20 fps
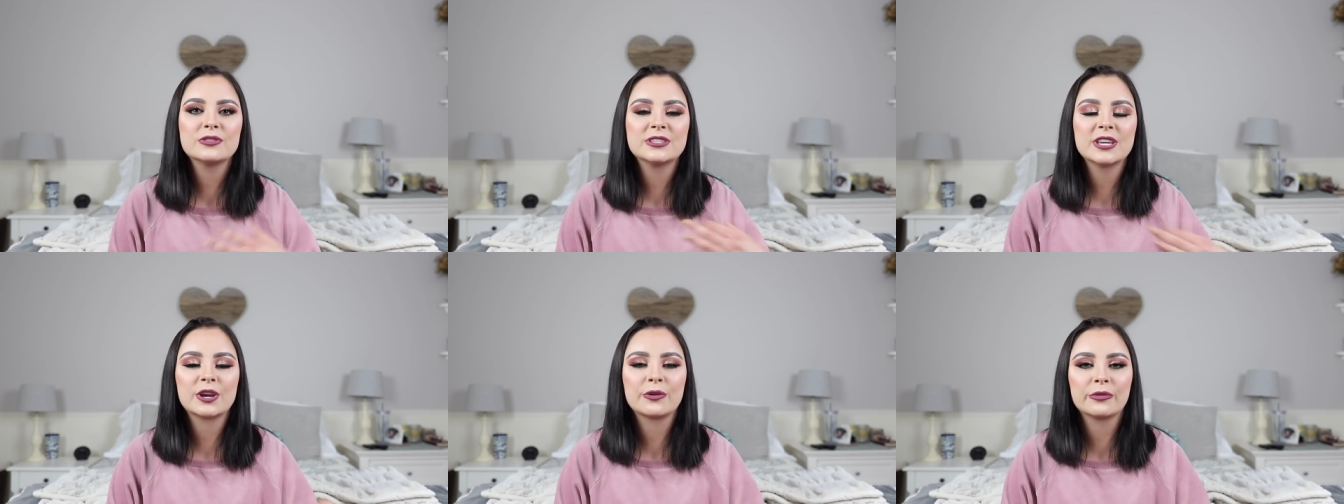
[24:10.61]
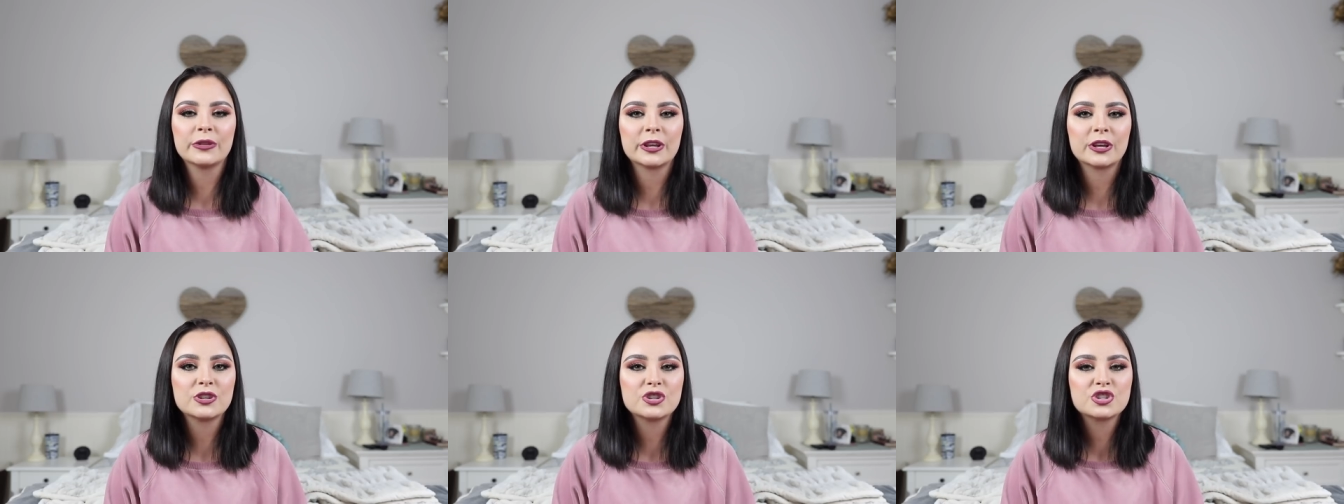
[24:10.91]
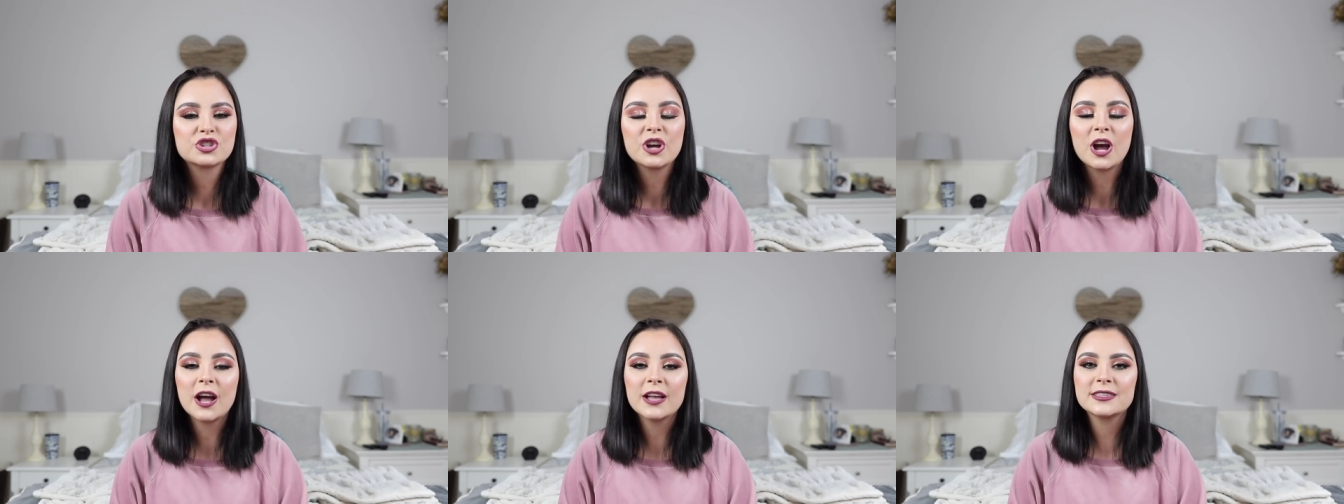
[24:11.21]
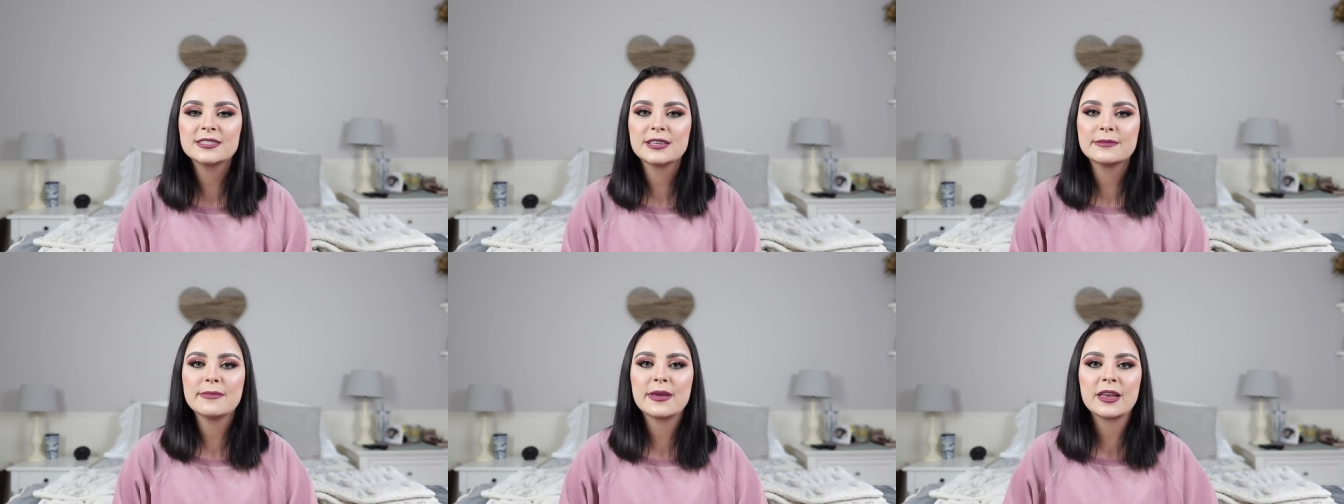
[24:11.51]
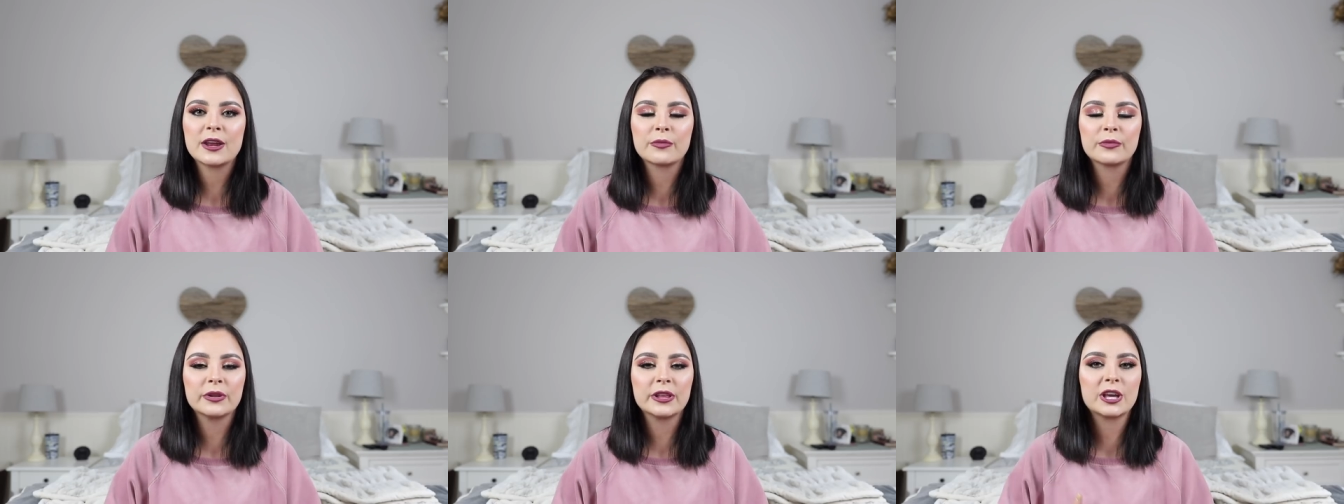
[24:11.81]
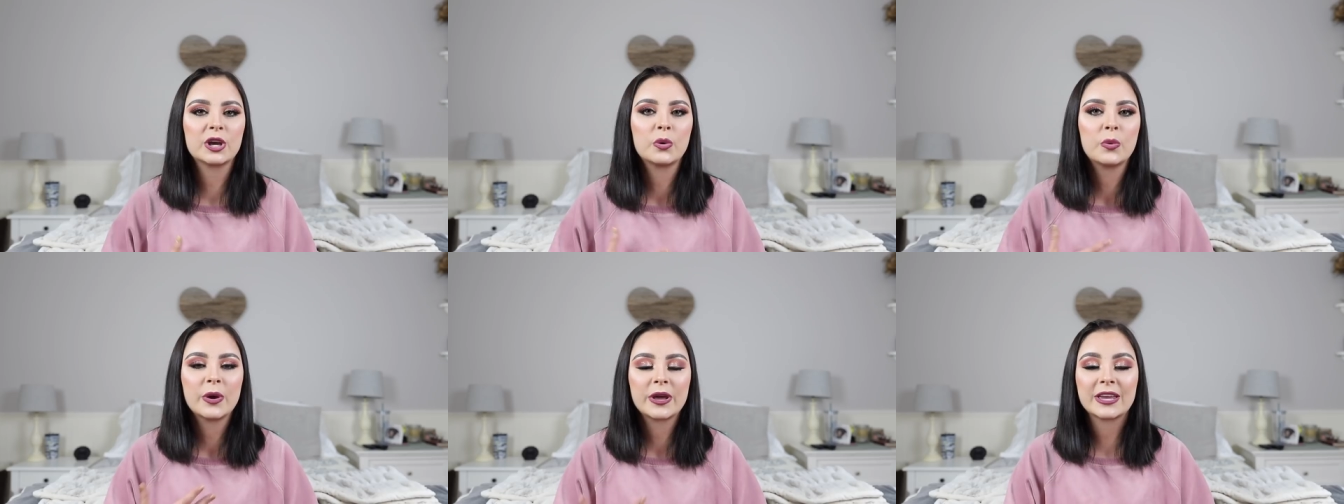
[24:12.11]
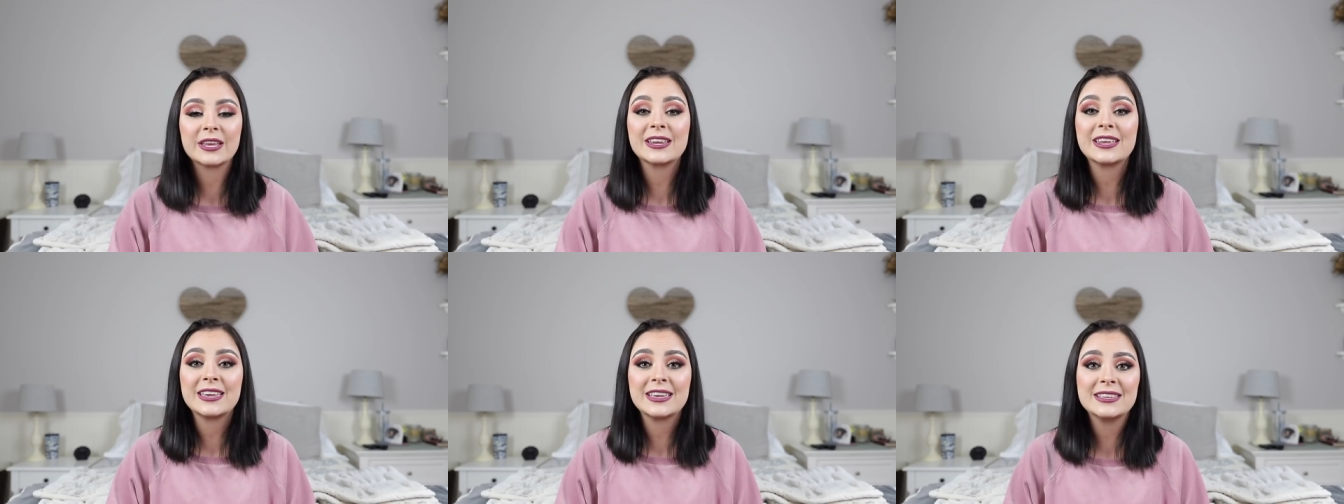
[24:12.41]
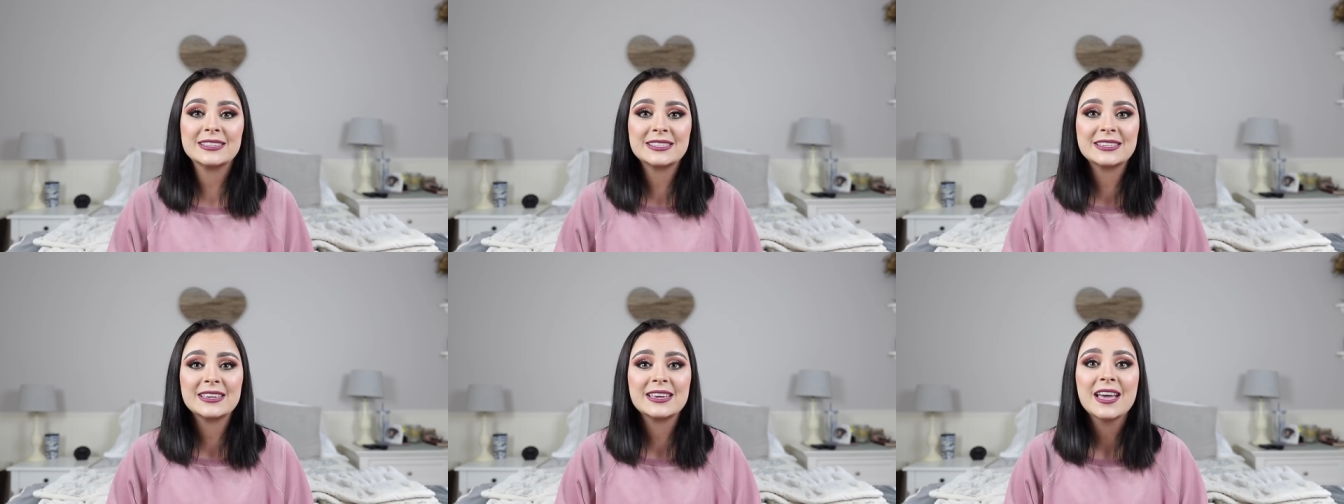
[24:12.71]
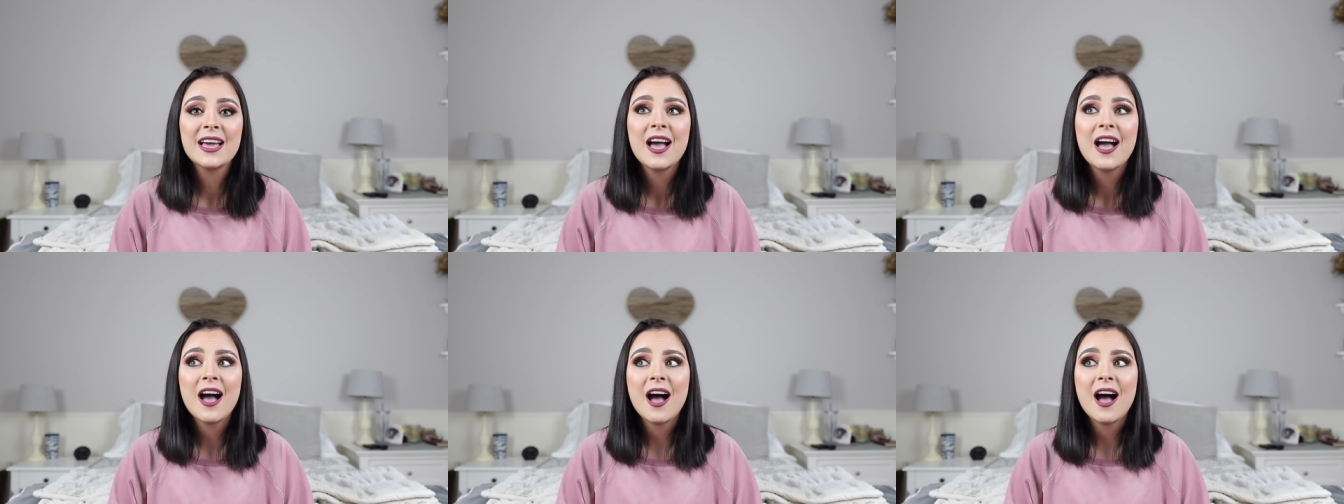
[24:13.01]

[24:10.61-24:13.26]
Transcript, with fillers: could take really good shots and made it really quick and easy,